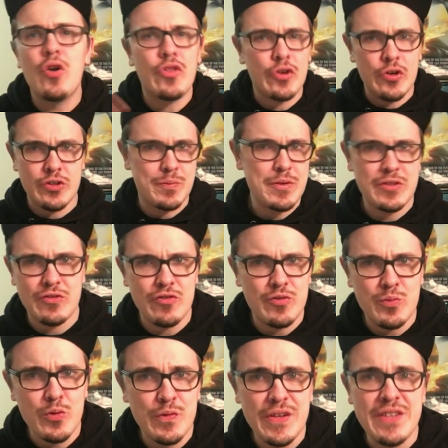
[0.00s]
all the Ghostbusters
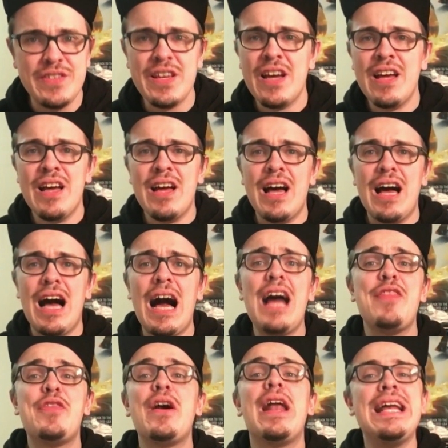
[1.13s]
movies. I
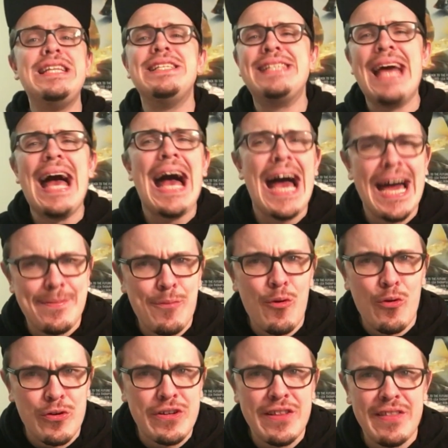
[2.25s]
thought I'd just add
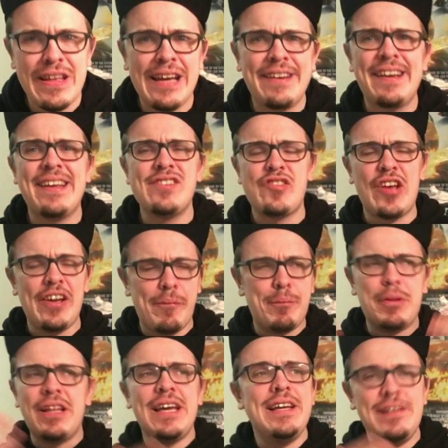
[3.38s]
more to that because I've
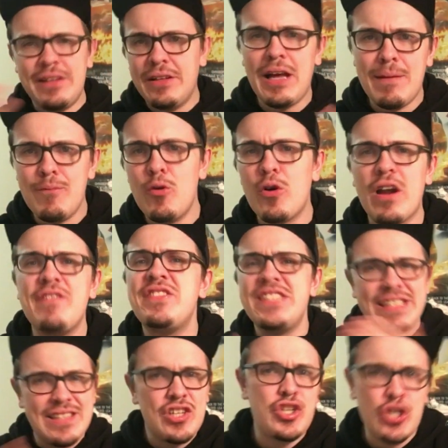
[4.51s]
played a lot more. I've
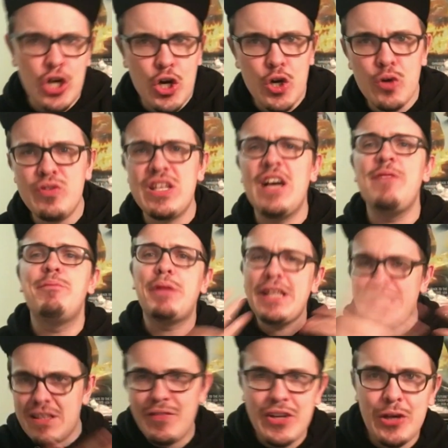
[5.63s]
seen the shows, I've
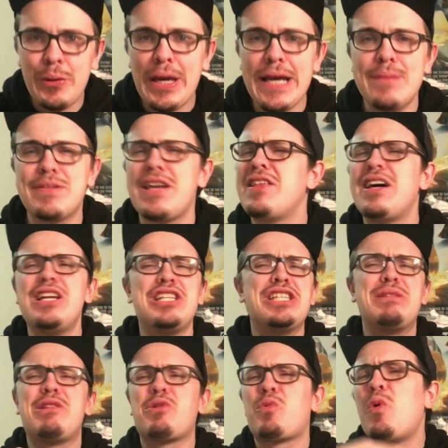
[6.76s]
played the video games. I thought I'd
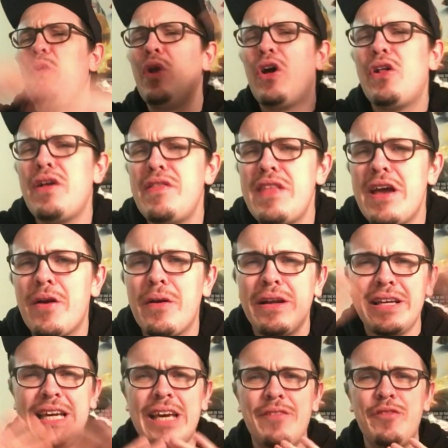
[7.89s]
just throw it all in there
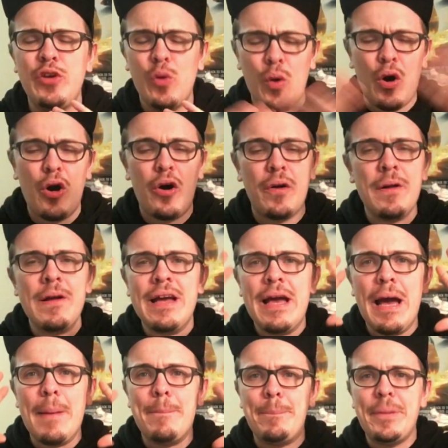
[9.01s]
and give you all
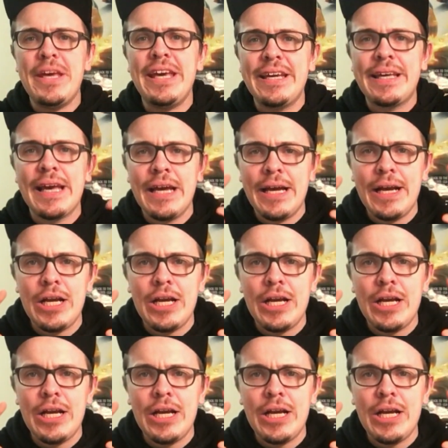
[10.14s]
a big